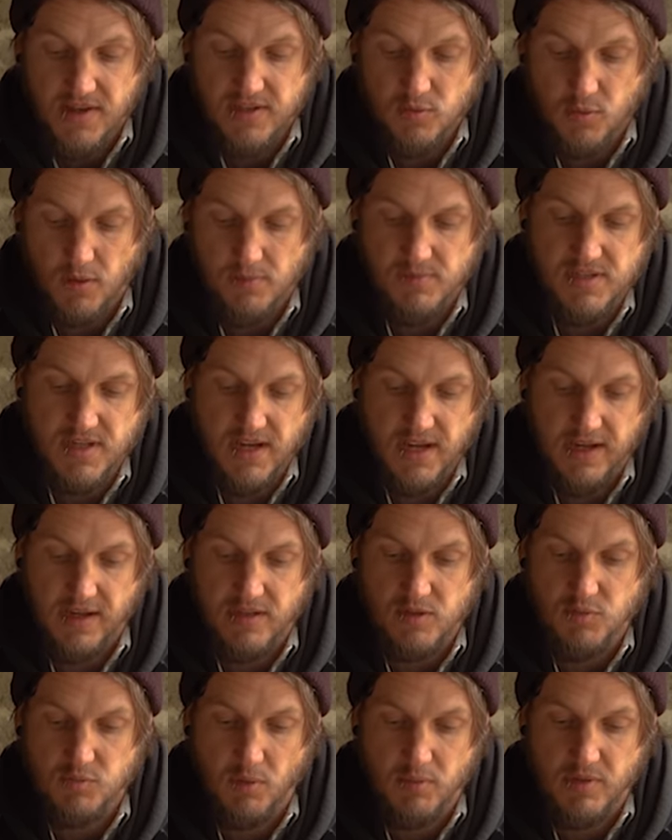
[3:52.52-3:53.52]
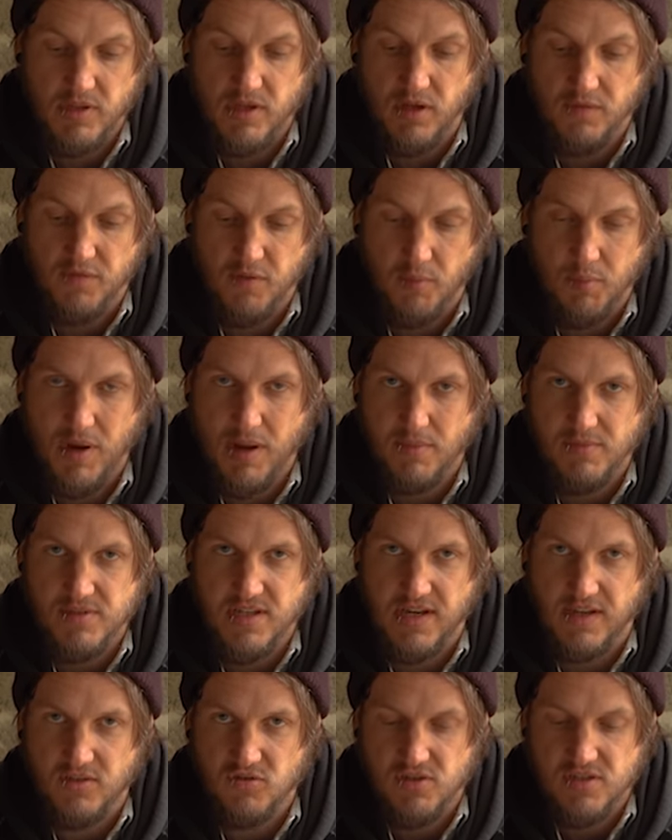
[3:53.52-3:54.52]
That's what I'm saying. It's probably good for plumbers,
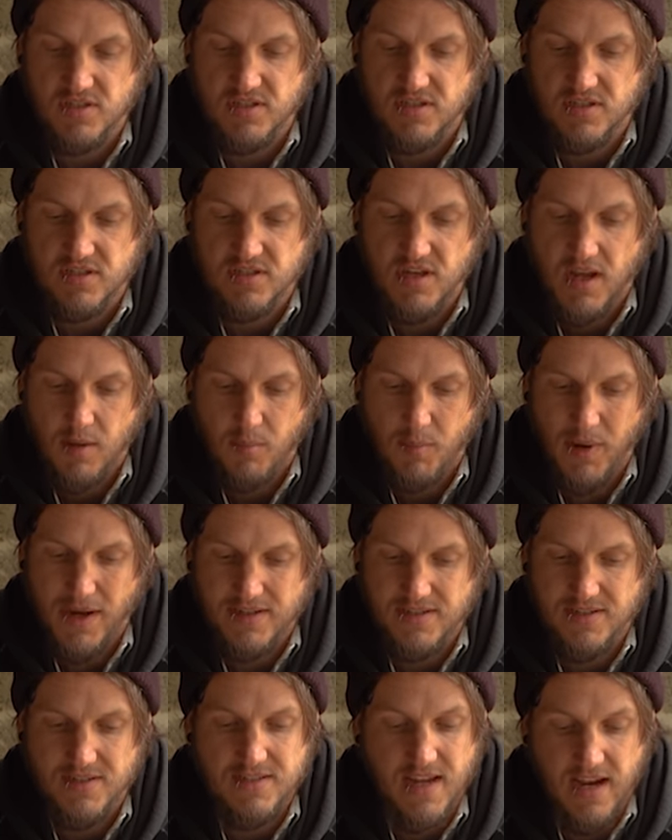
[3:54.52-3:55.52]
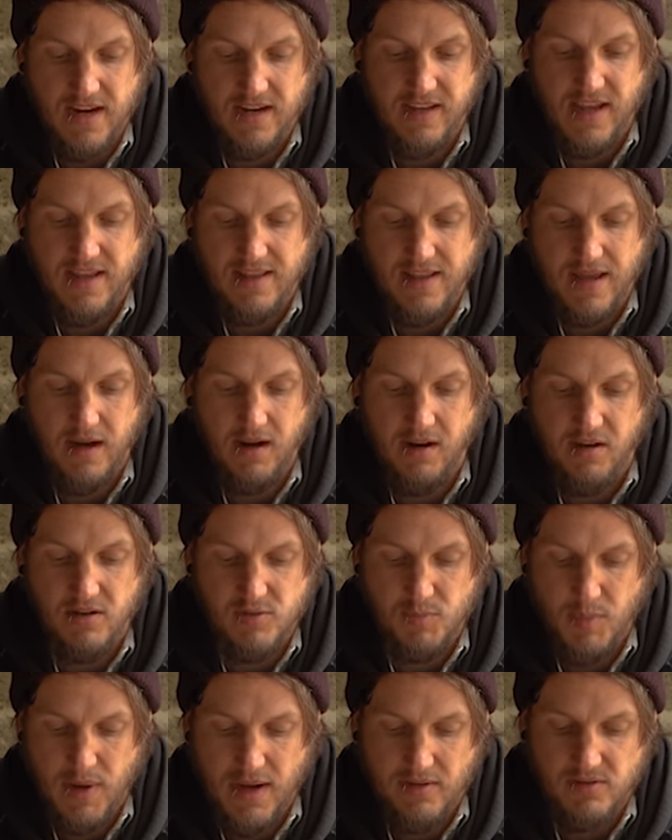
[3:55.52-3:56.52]
electricians, painters. And again, that
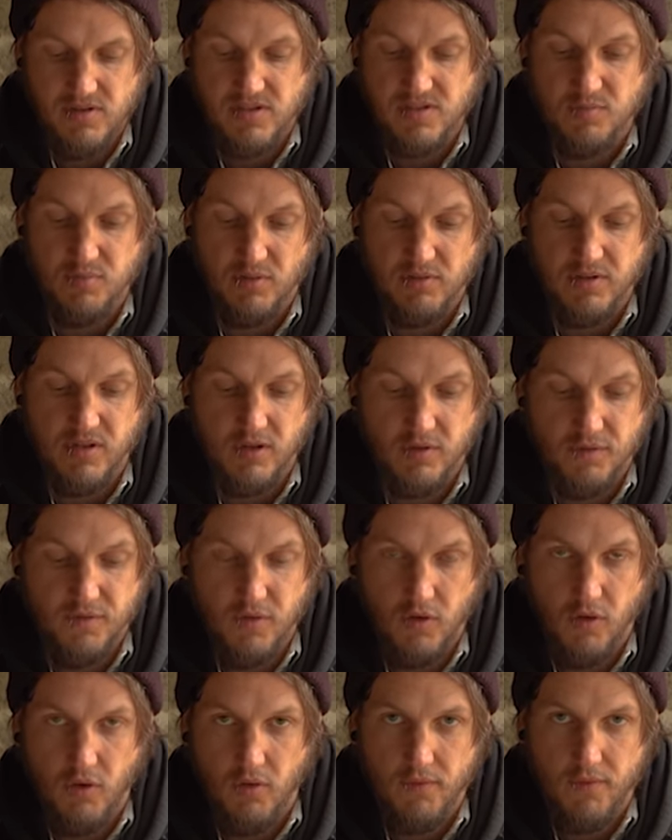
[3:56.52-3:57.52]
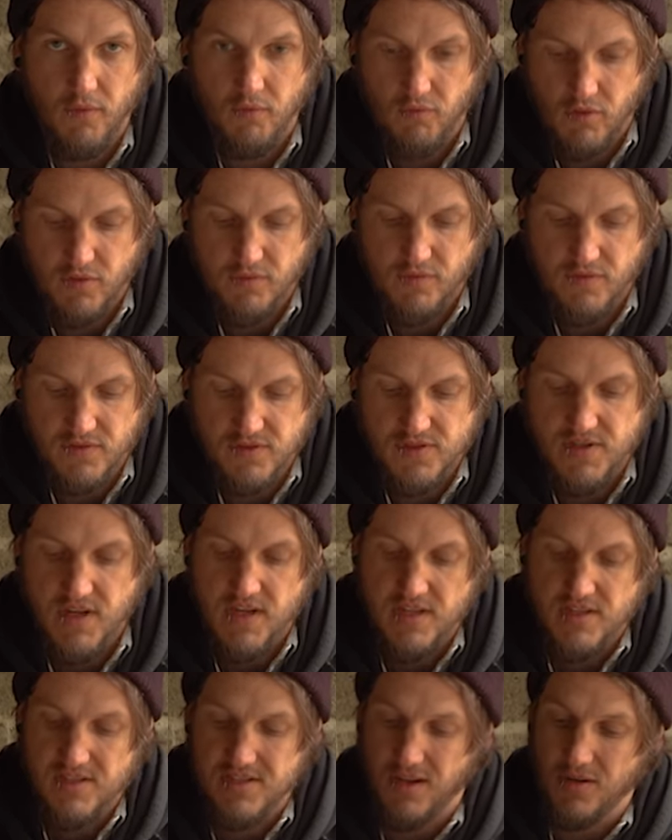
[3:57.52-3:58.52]
large pouch is probably good for, for roofers.
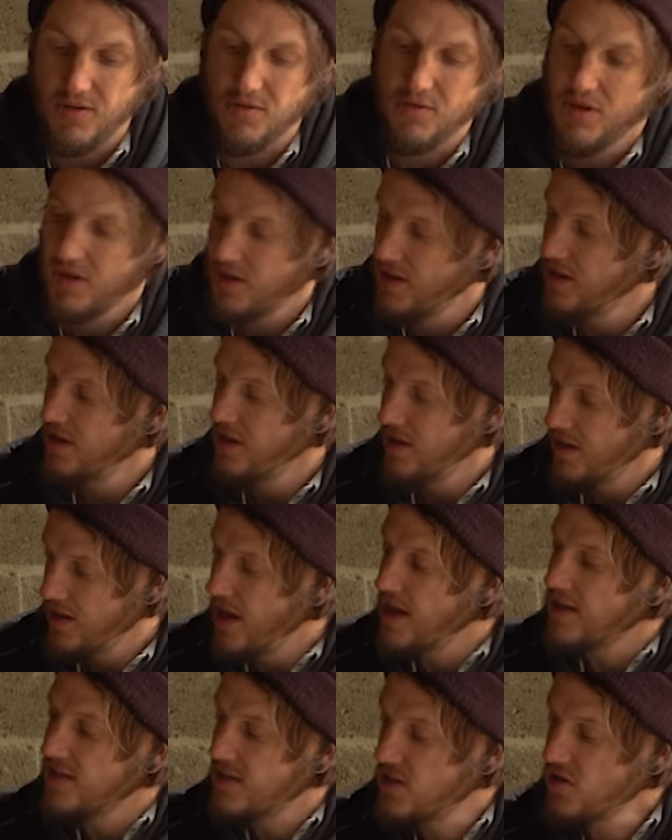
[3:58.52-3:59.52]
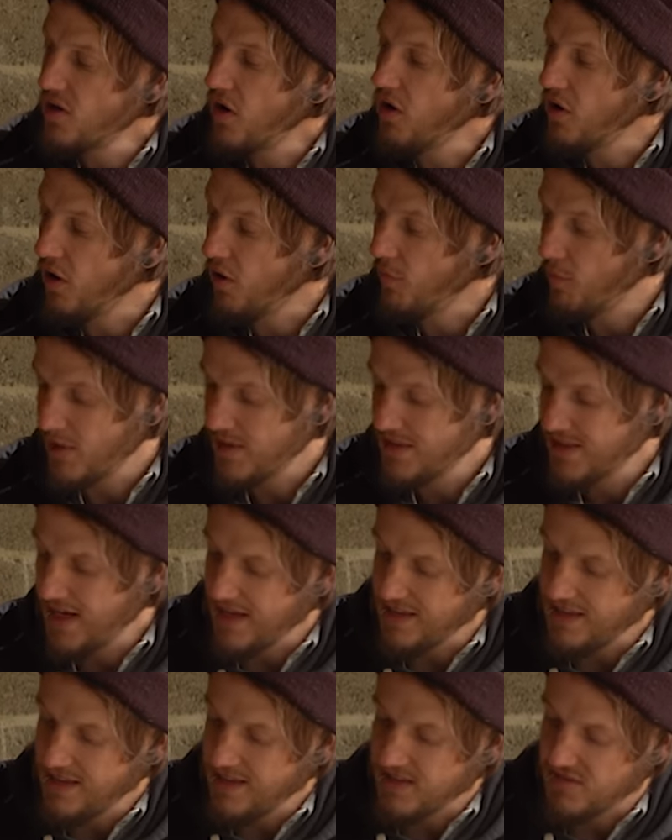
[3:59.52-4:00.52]
So it's starting off by
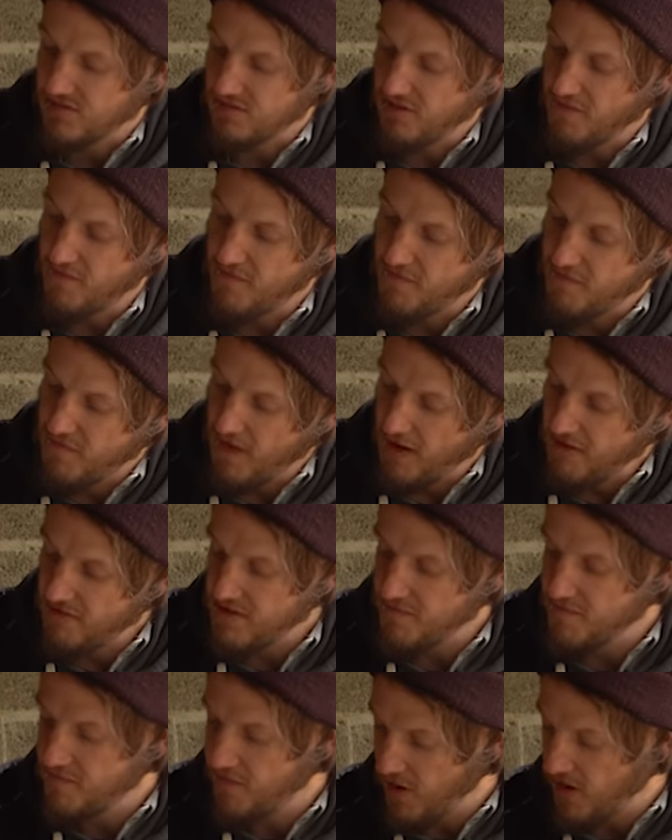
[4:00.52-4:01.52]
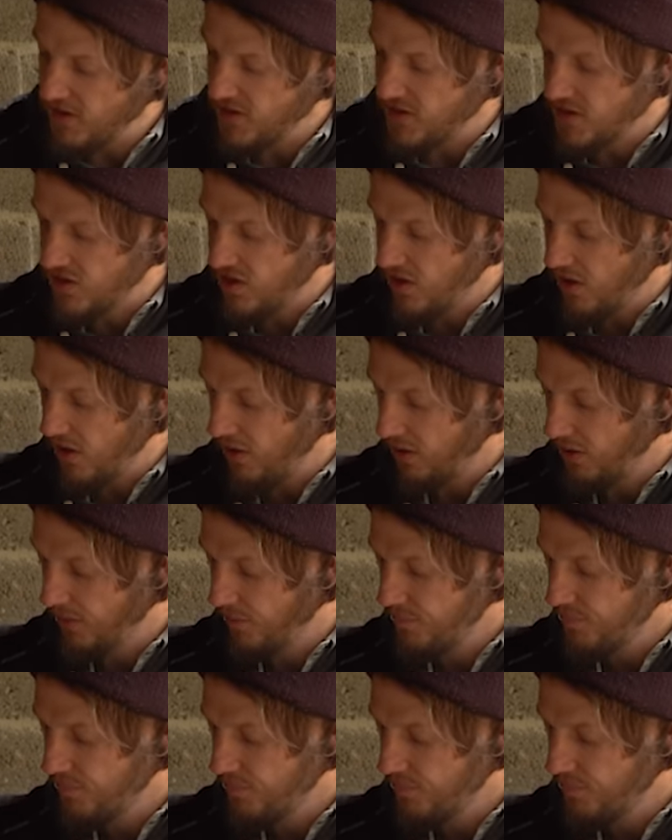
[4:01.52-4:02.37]
saying these are a very versatile